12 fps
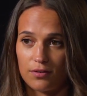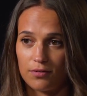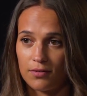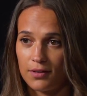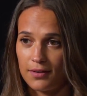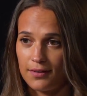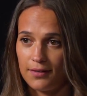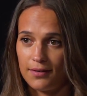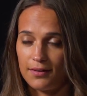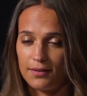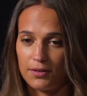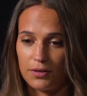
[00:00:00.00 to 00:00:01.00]
So
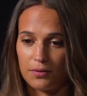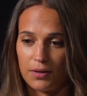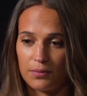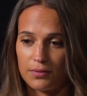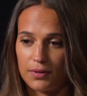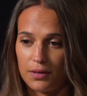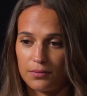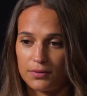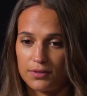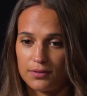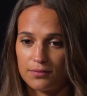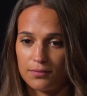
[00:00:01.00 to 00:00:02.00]
you know I, I
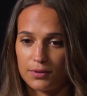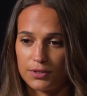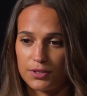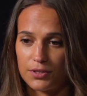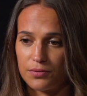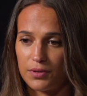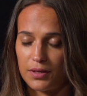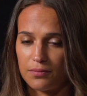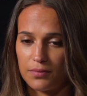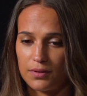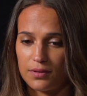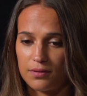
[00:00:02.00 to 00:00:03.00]
would want to do
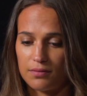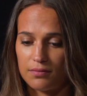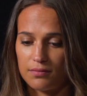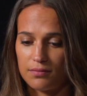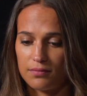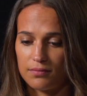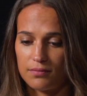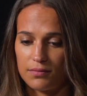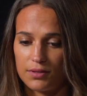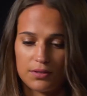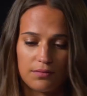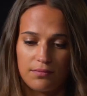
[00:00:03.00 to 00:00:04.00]
that with
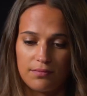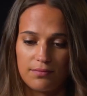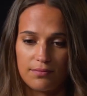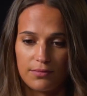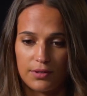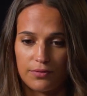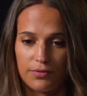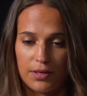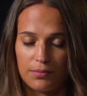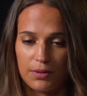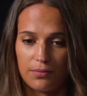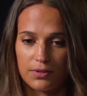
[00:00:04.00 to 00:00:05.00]
you know, with a
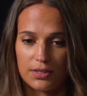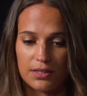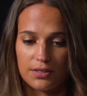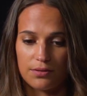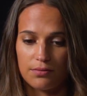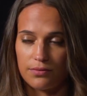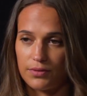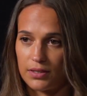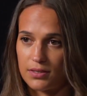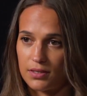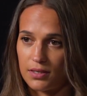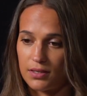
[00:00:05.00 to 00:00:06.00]
family one day too, if
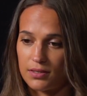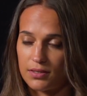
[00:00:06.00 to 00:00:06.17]
that's the